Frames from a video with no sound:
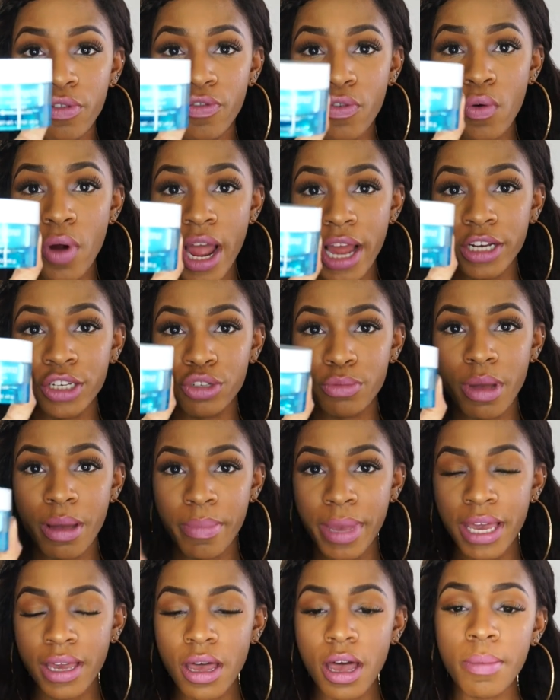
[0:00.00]
before I do my
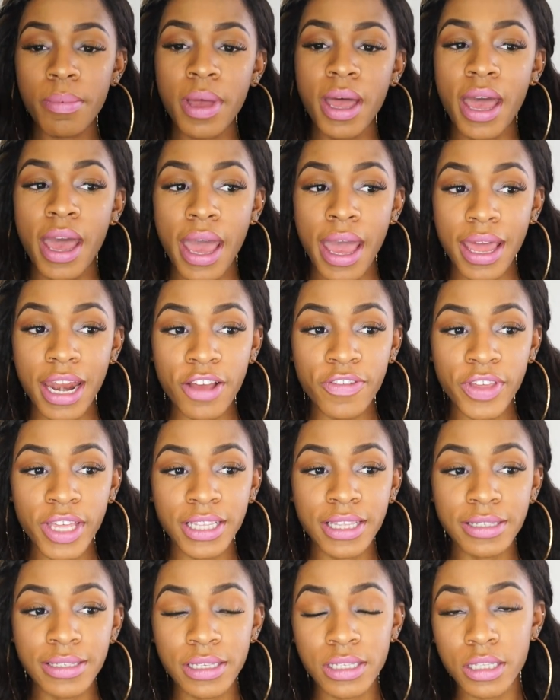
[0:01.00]
makeup, and I feel
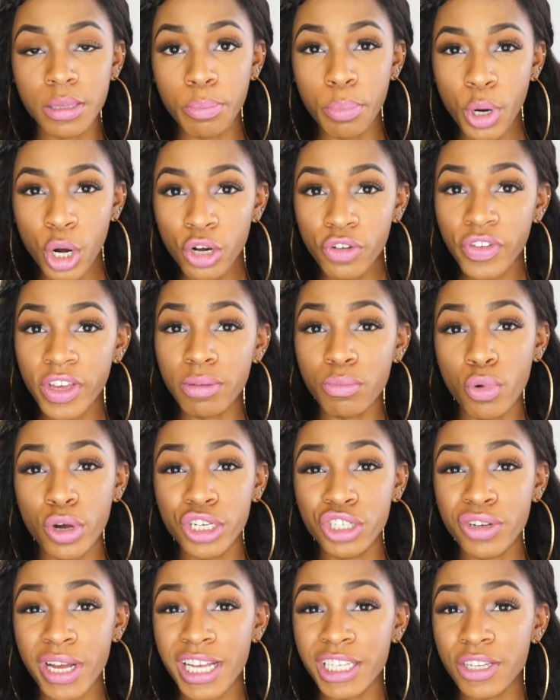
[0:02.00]
like this is the perfect
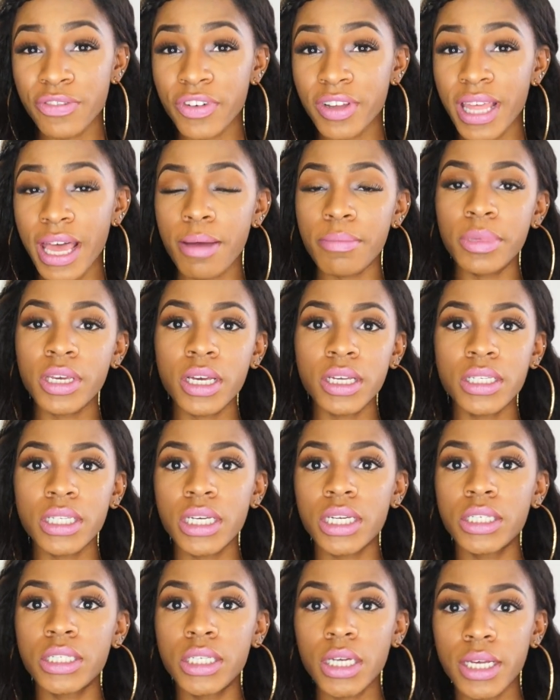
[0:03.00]
moisturizer for that because
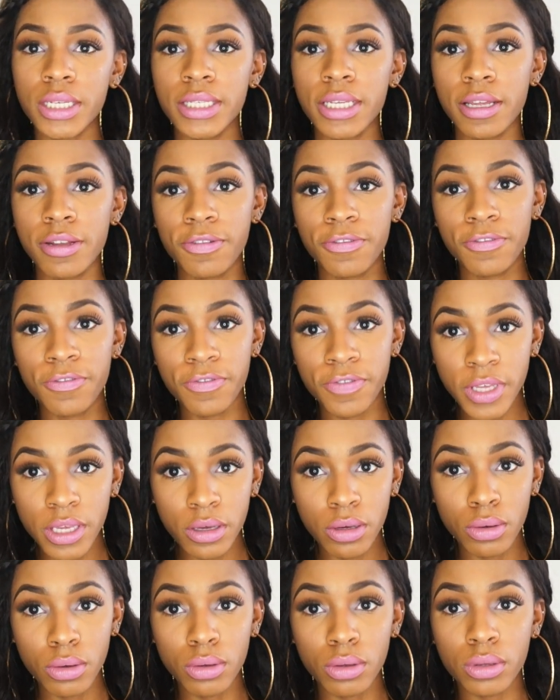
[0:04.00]
it doesn't
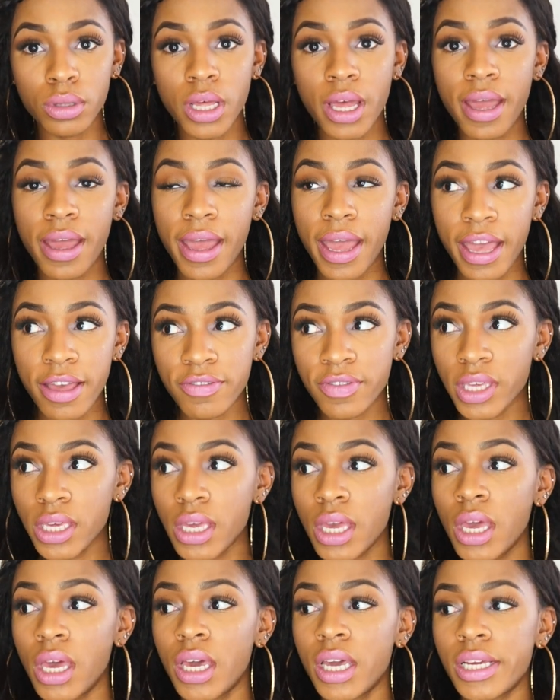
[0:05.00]
feel
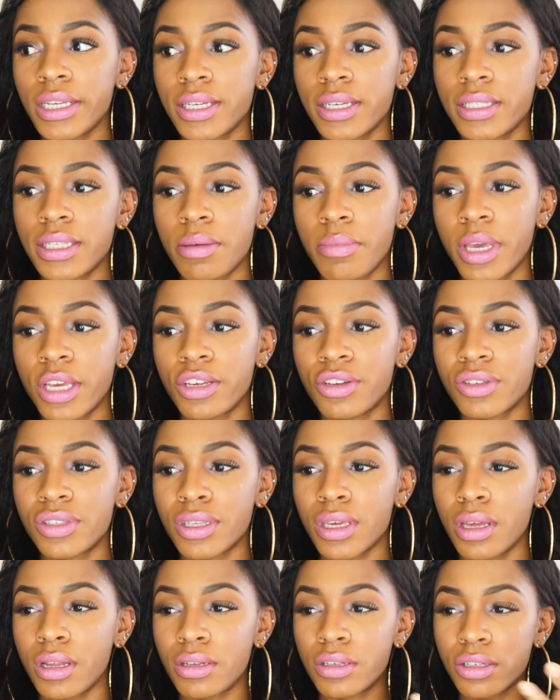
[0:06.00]
heavy. It doesn't make your
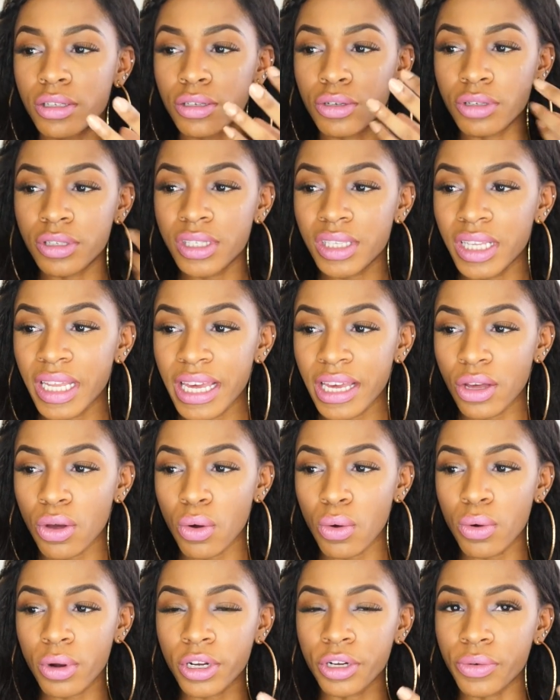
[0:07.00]
skin
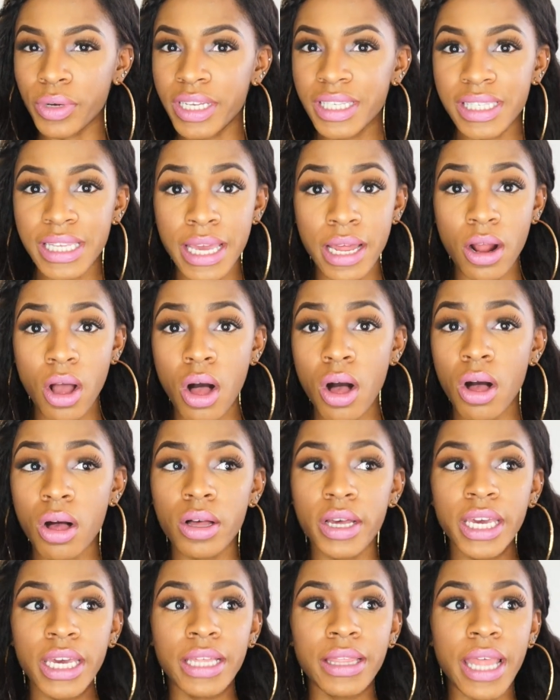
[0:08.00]
slick or greasy at
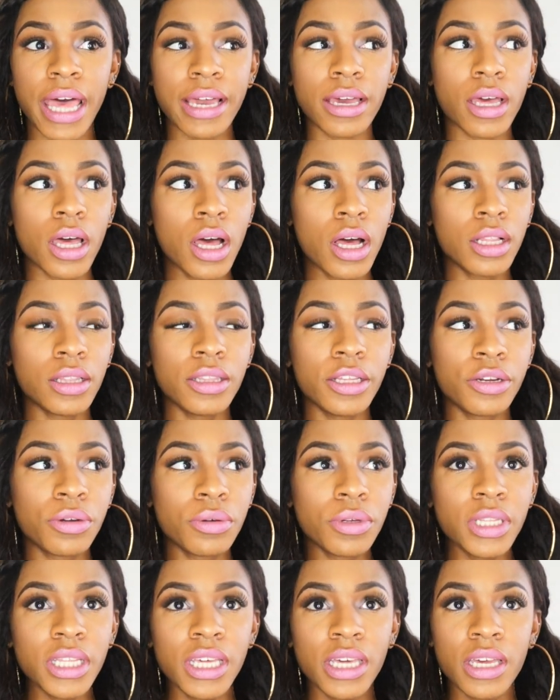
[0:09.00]
all. It like
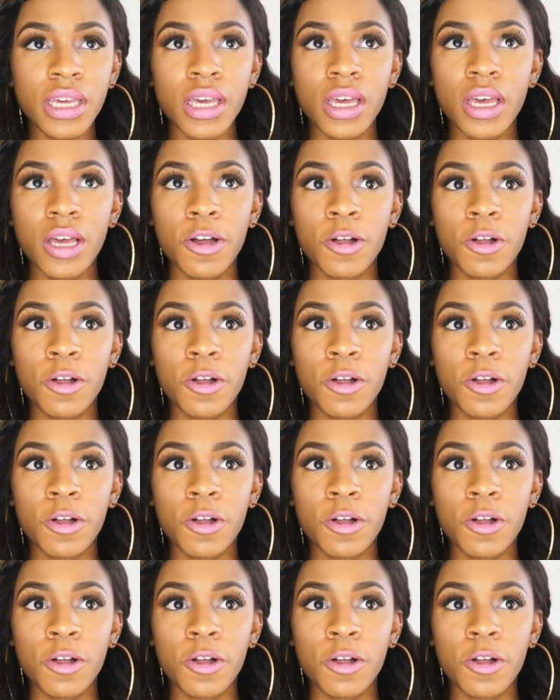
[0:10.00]
literally